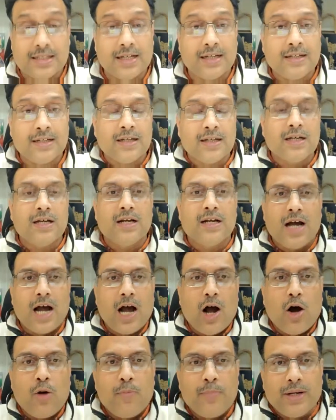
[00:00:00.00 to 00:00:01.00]
that
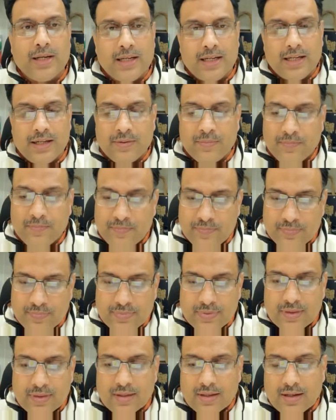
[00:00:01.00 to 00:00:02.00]
how many
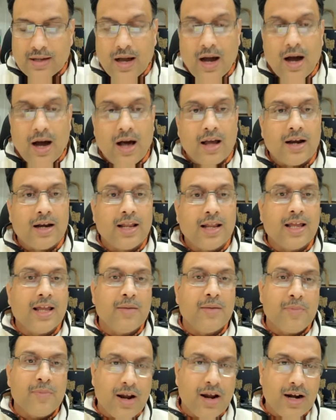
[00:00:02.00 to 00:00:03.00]
RNA,
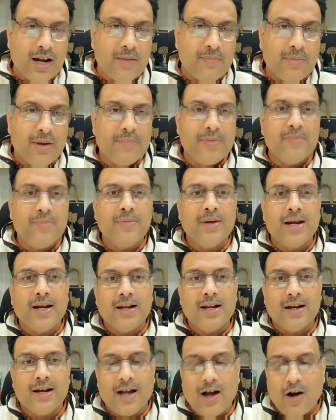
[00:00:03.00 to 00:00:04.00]
mRNA may be
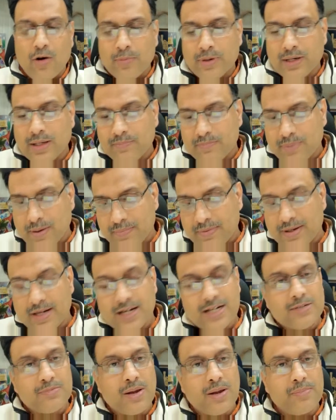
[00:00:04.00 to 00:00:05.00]
made and how many
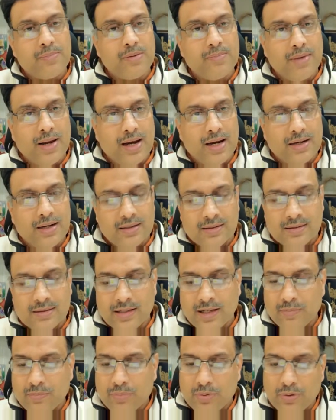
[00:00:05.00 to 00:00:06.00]
peptides may be made
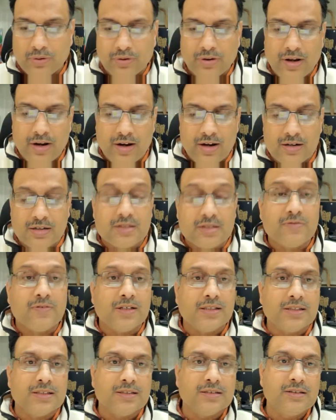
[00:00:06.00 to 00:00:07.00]
in prokaryotes
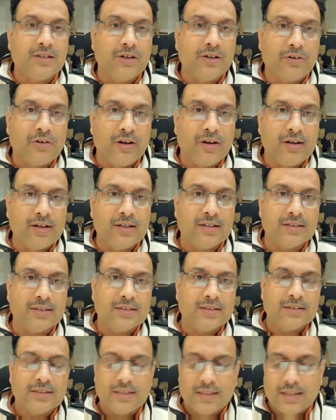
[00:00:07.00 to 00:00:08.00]
versus eukaryotes.
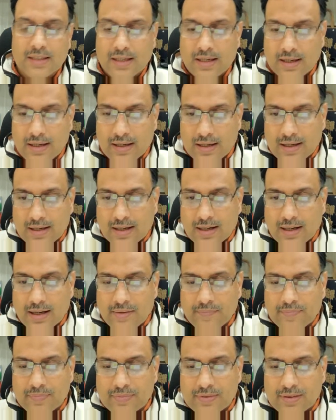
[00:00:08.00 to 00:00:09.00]

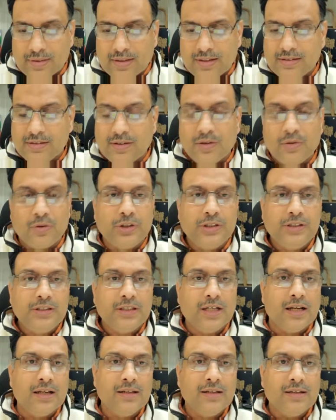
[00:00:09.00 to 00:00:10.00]
This is a
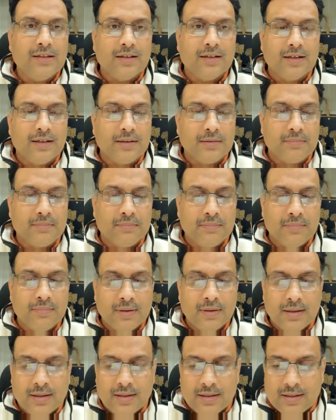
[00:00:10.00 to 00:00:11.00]
question
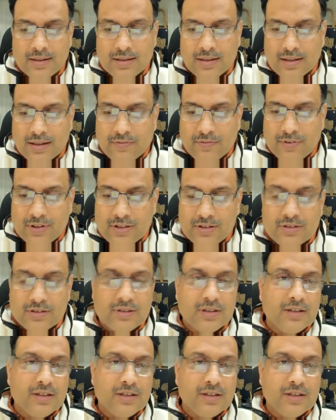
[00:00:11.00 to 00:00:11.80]
which